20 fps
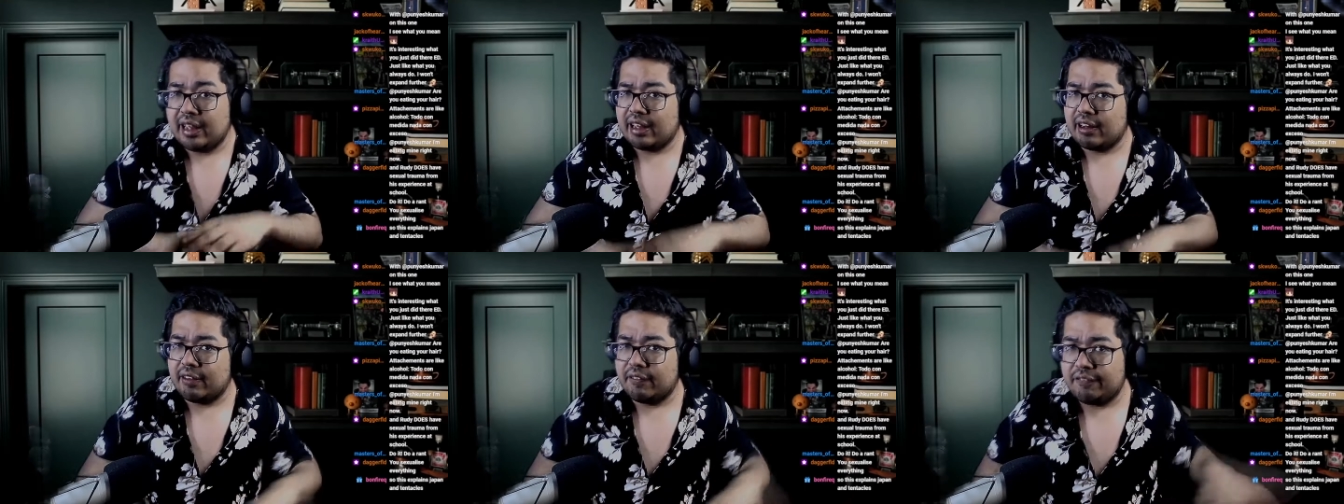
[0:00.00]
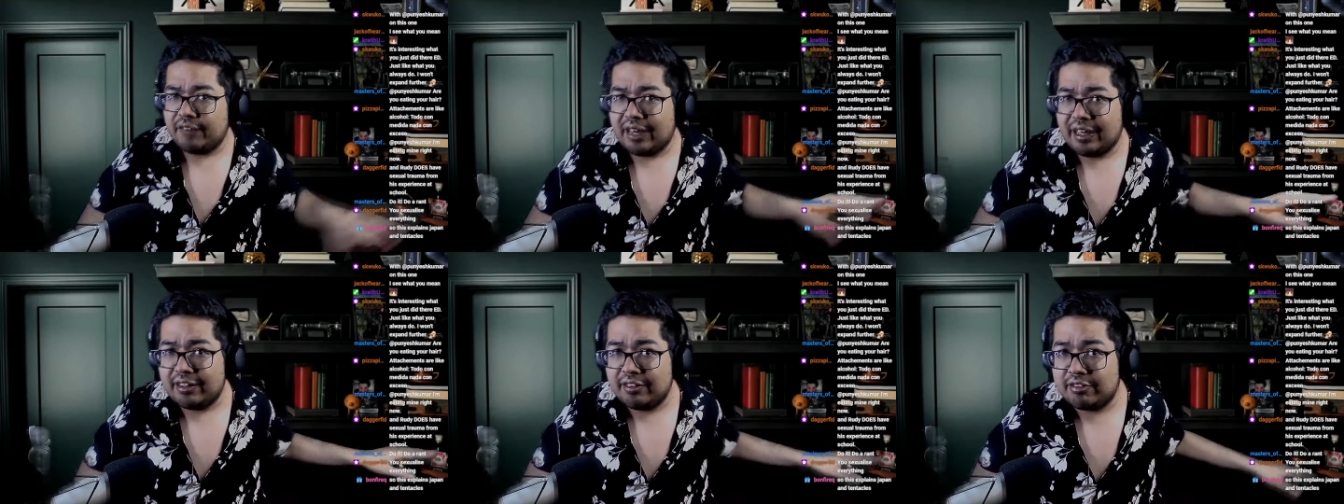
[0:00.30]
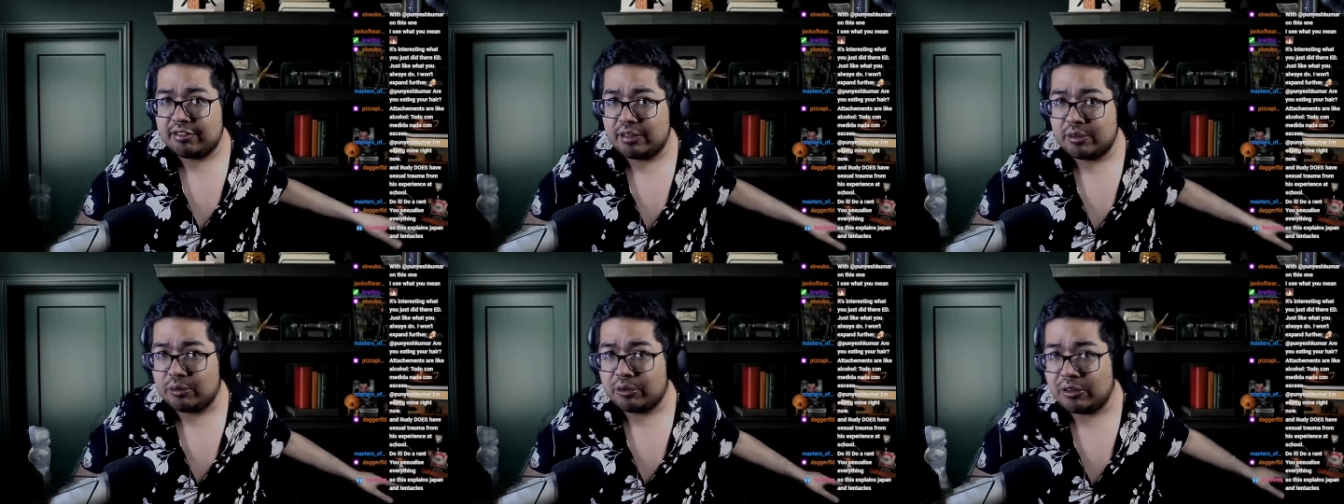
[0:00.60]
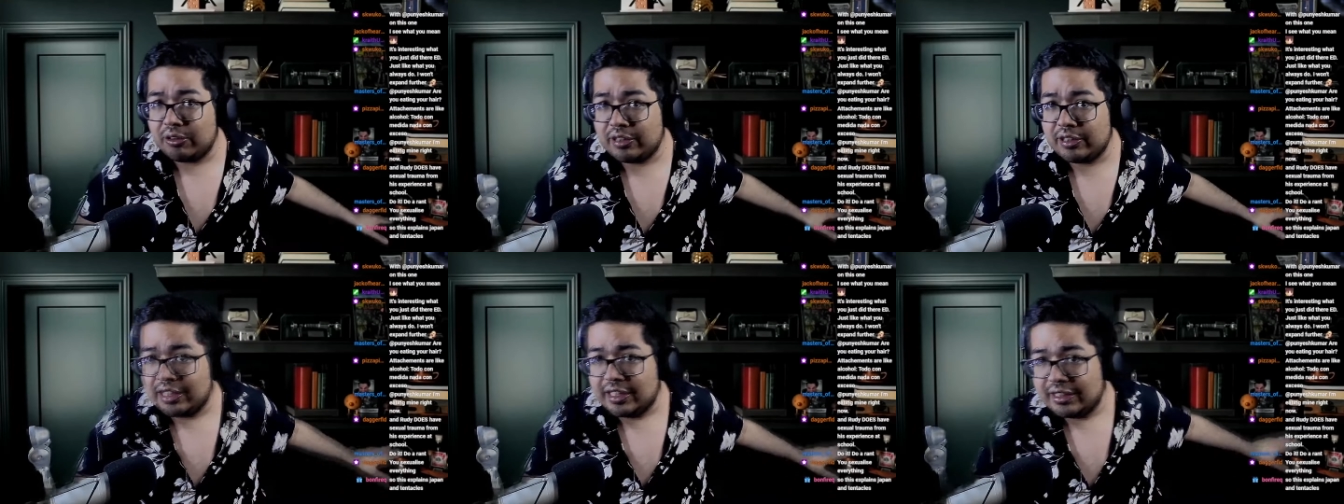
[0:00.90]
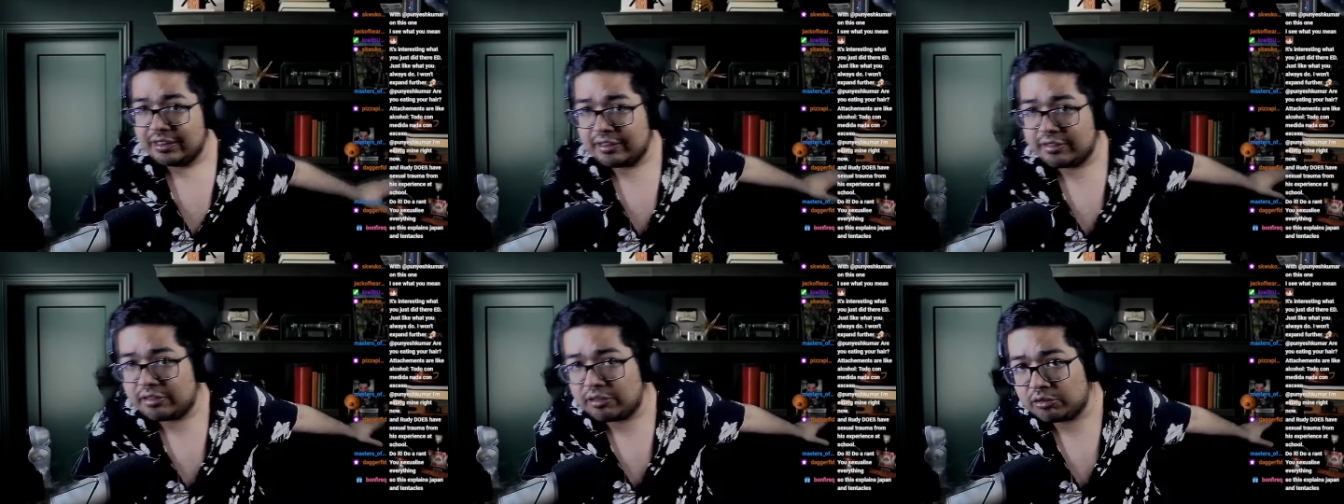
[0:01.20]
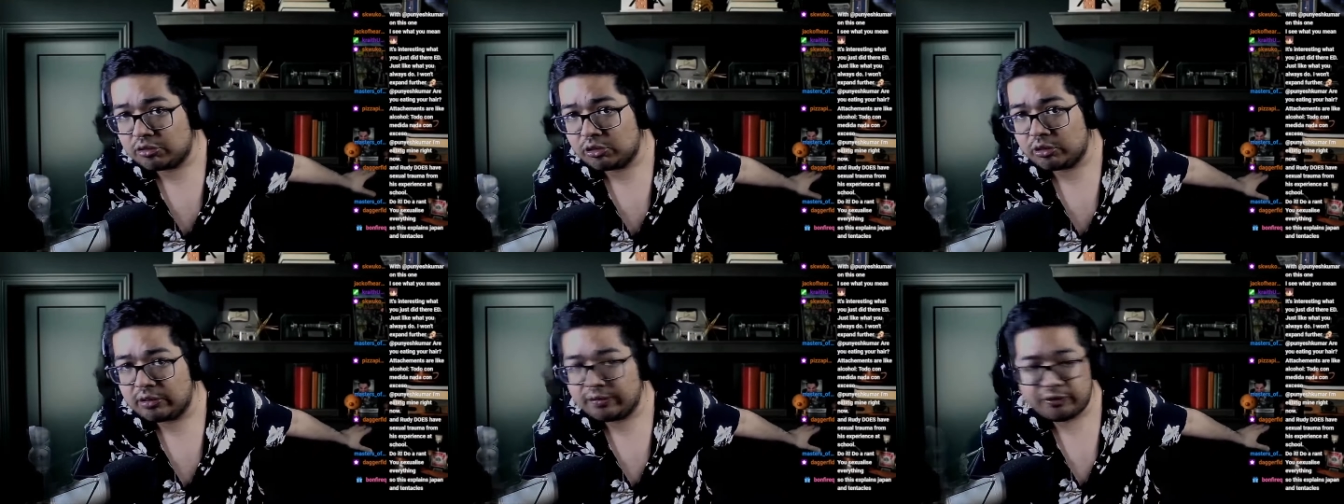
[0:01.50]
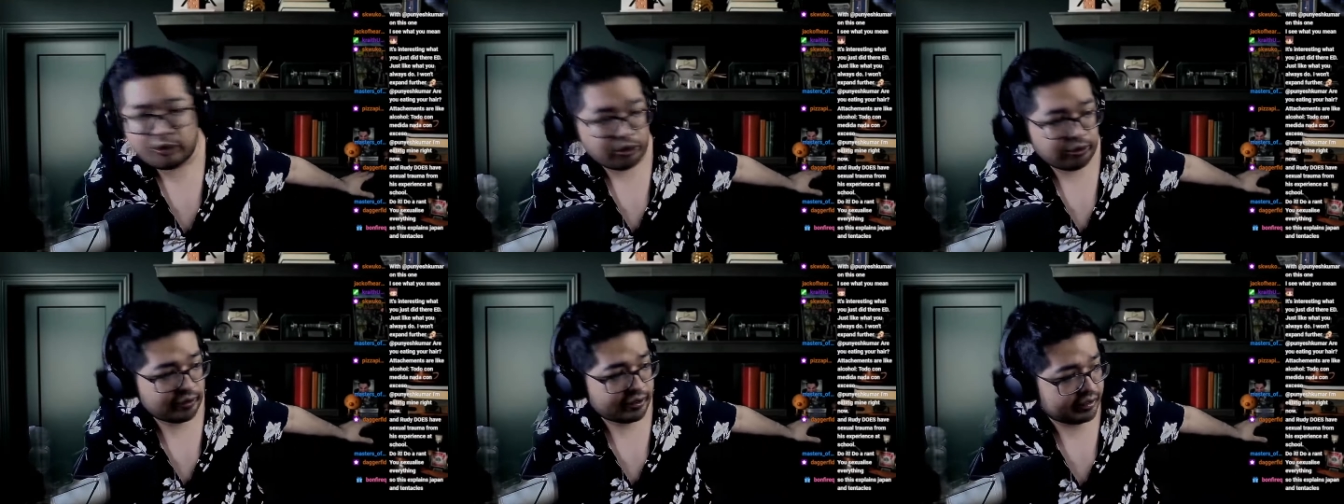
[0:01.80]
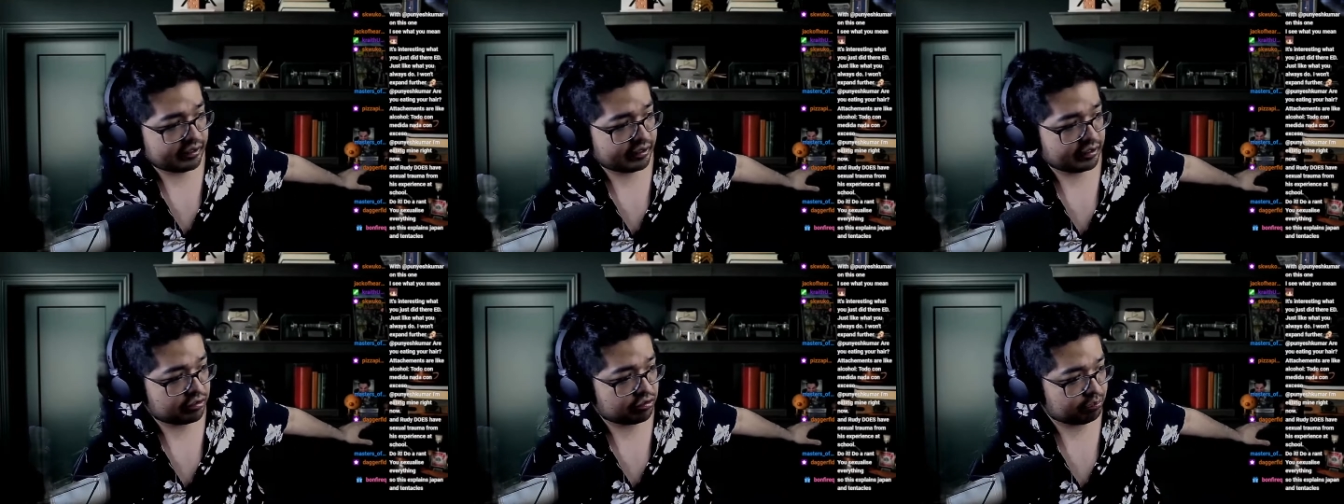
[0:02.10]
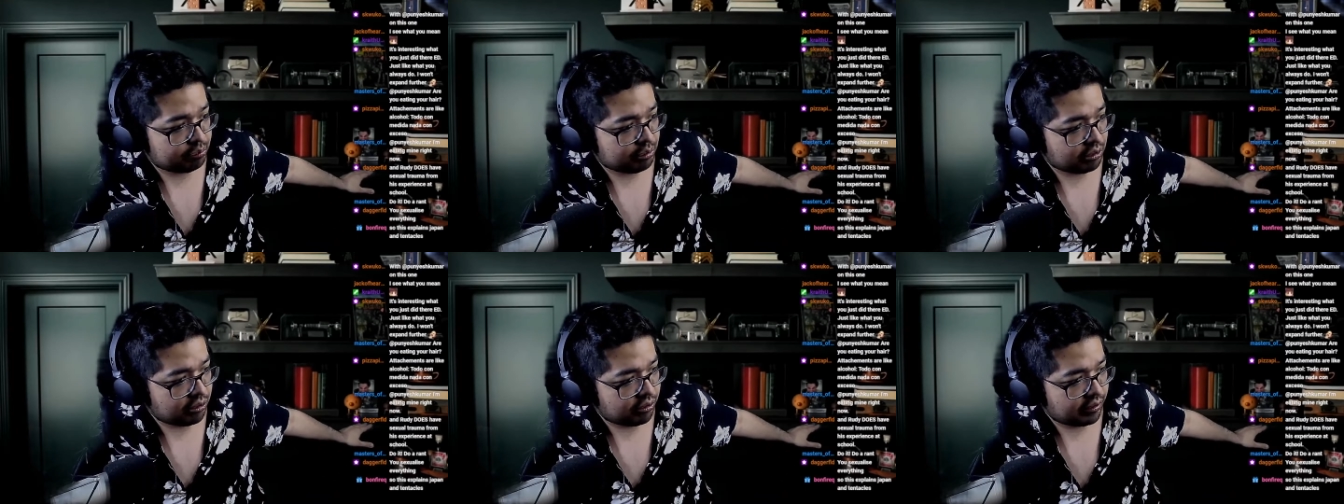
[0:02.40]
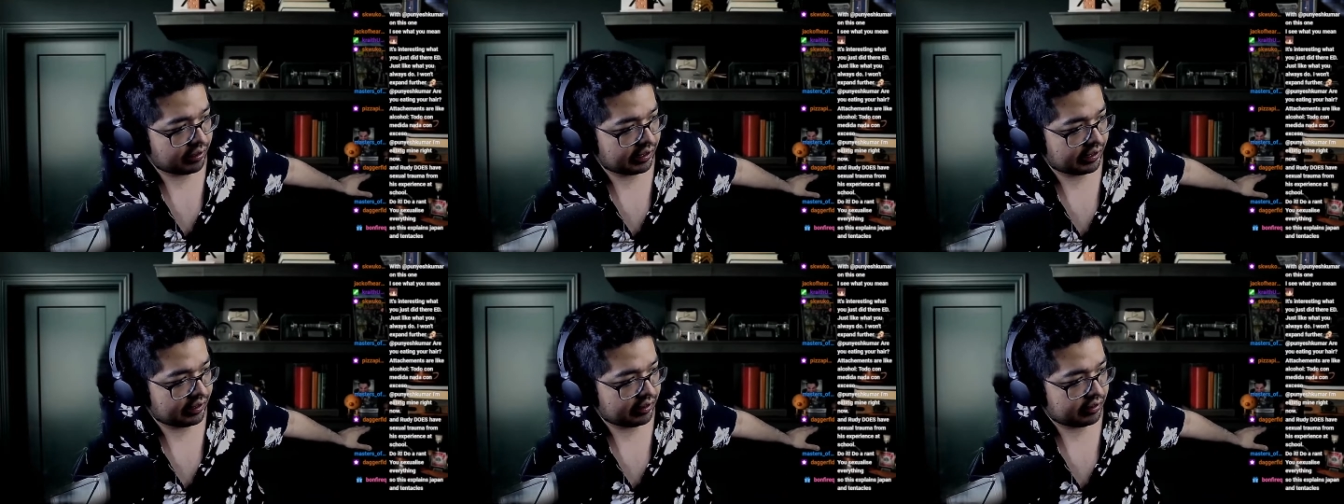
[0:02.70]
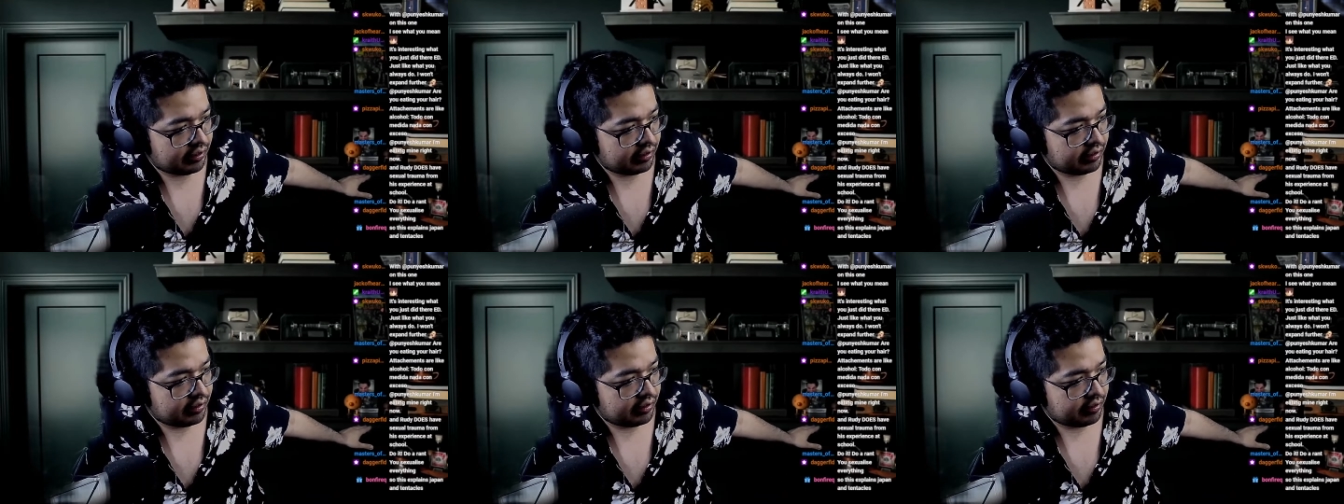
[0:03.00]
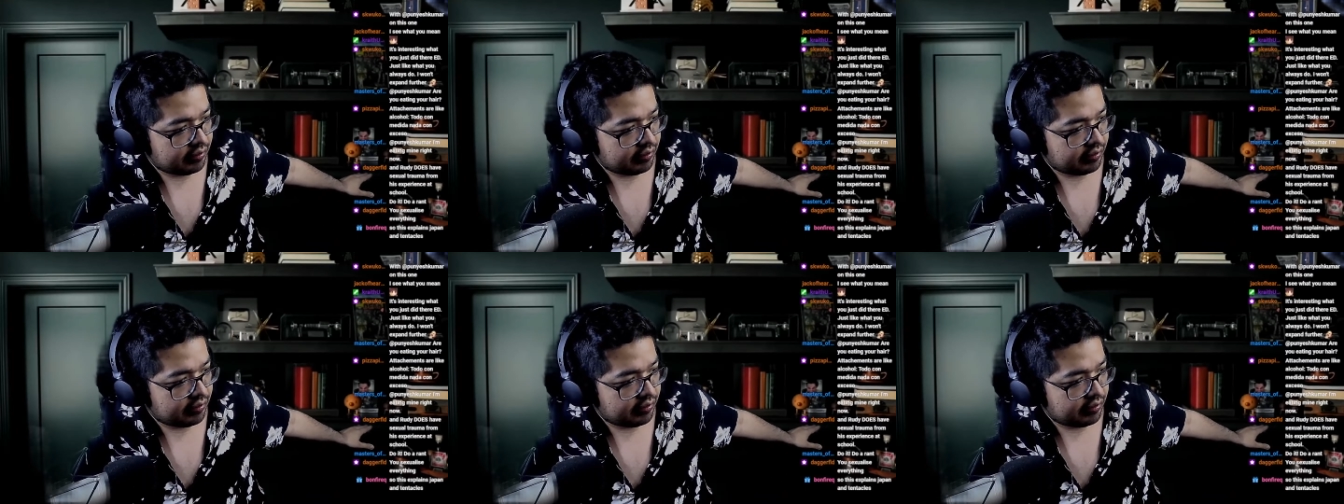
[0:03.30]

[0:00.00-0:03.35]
In a fantasy world, this is sort of already exploring.